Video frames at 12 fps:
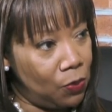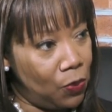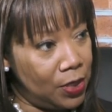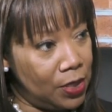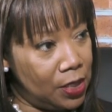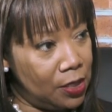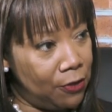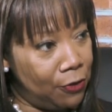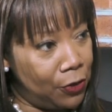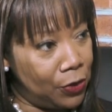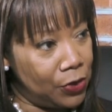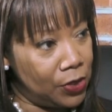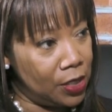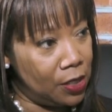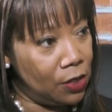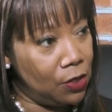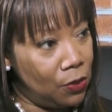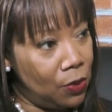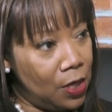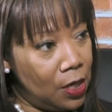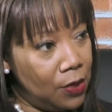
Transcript: When did it first hit you?